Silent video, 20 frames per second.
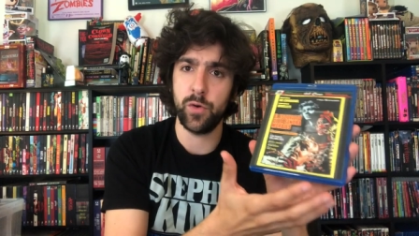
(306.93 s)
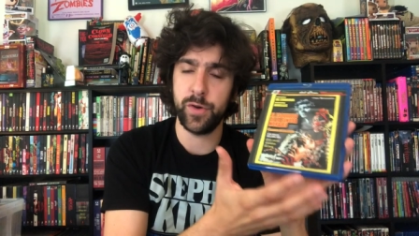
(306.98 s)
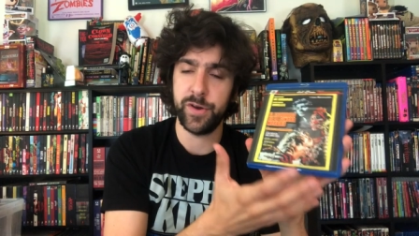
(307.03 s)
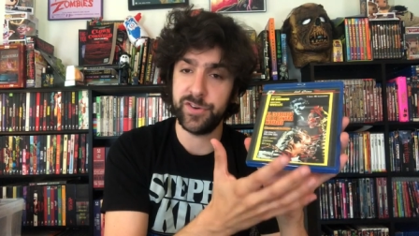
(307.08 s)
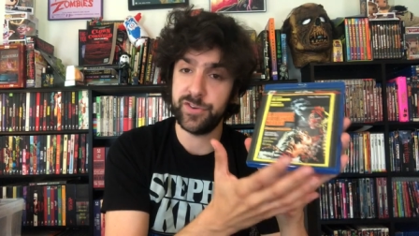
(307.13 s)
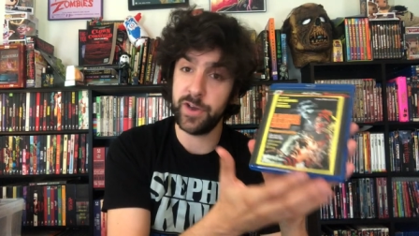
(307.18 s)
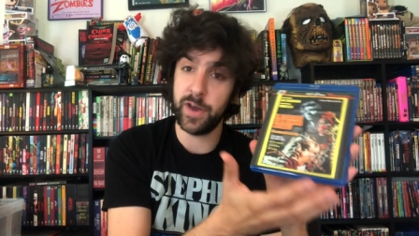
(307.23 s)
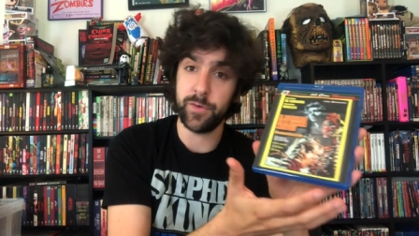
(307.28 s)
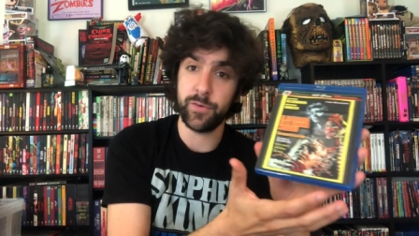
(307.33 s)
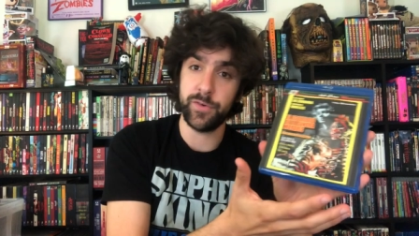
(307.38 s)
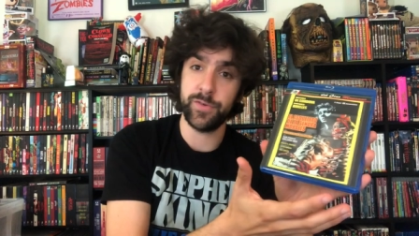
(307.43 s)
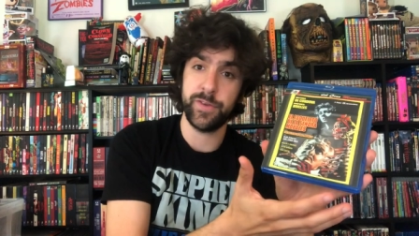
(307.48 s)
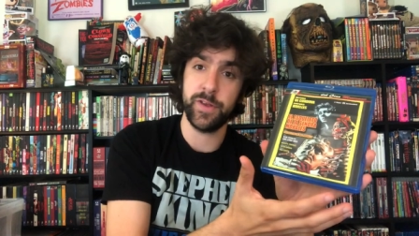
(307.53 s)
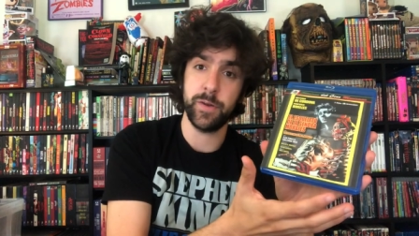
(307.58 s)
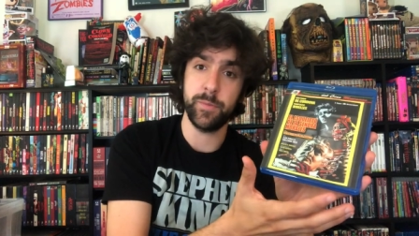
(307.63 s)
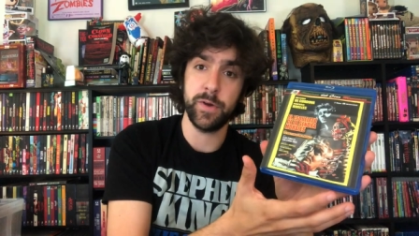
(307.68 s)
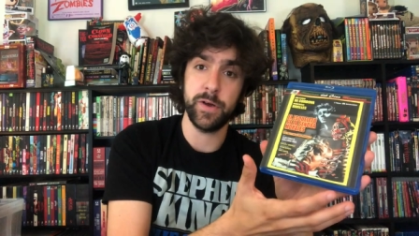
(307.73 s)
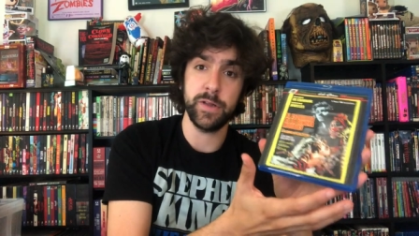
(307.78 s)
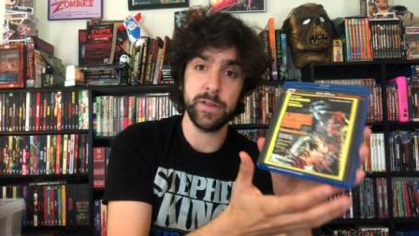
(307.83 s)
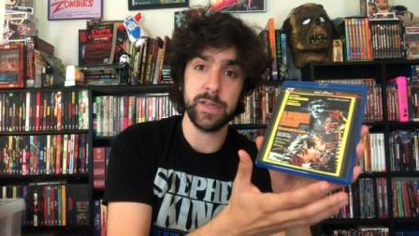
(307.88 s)
or a genre
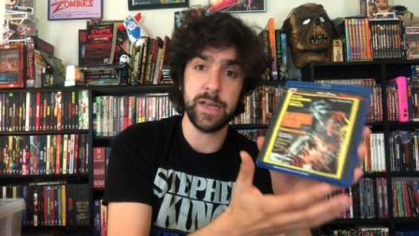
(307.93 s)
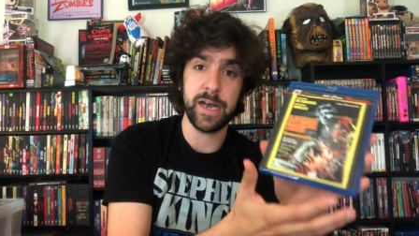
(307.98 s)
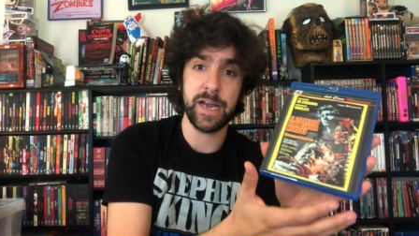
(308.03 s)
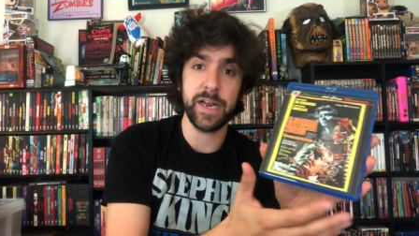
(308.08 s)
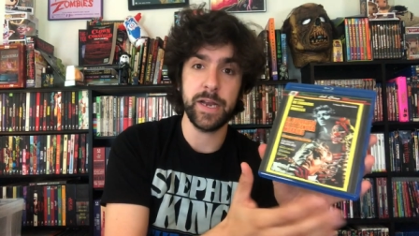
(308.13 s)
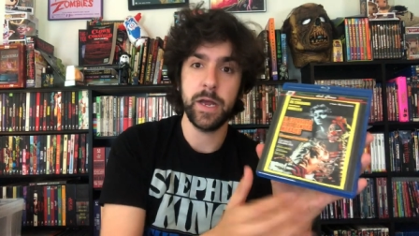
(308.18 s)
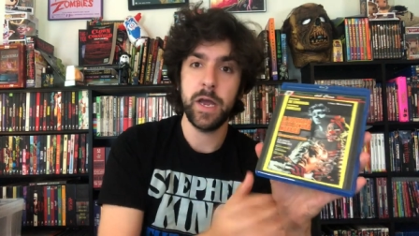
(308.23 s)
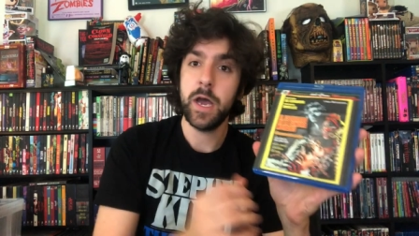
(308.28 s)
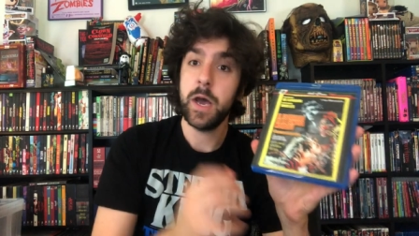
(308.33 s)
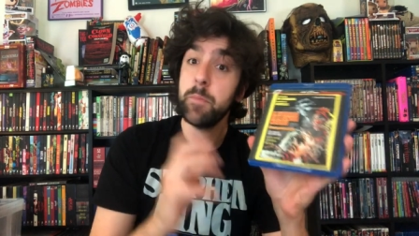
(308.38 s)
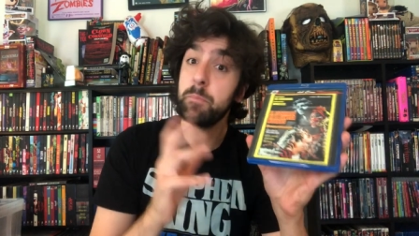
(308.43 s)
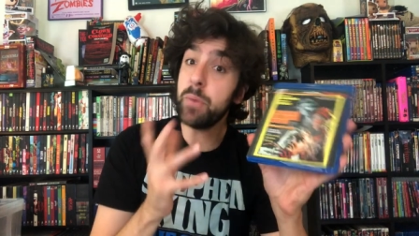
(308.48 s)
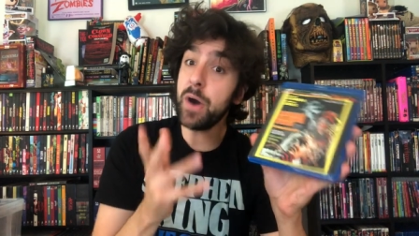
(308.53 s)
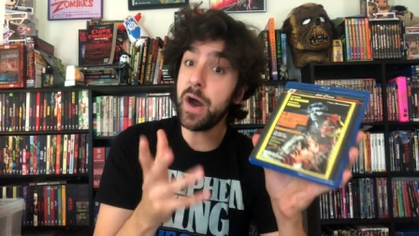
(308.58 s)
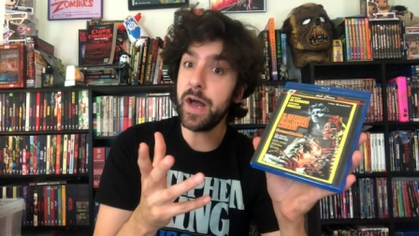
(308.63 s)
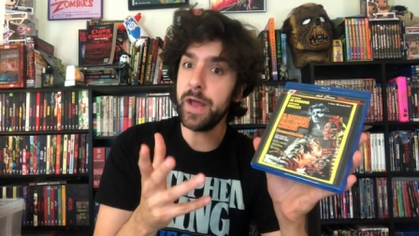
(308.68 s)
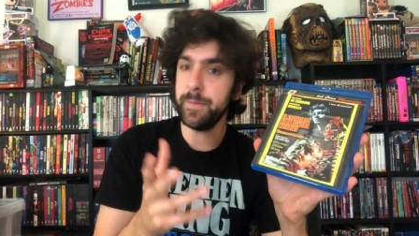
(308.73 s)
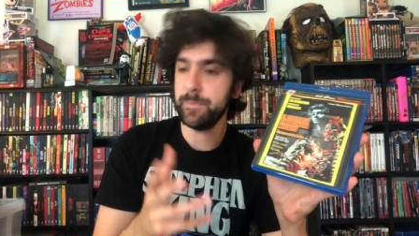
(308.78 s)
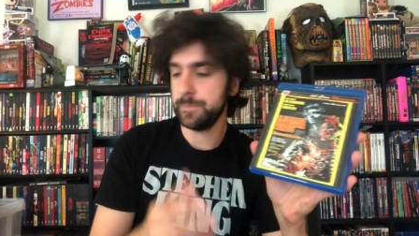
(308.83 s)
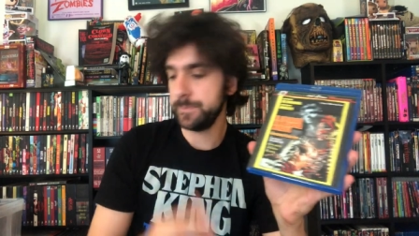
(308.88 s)
cinema line,
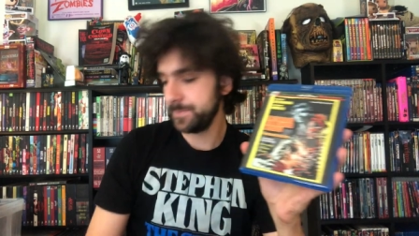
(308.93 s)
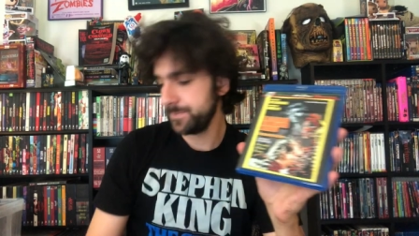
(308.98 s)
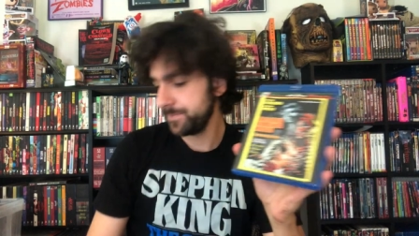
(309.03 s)
but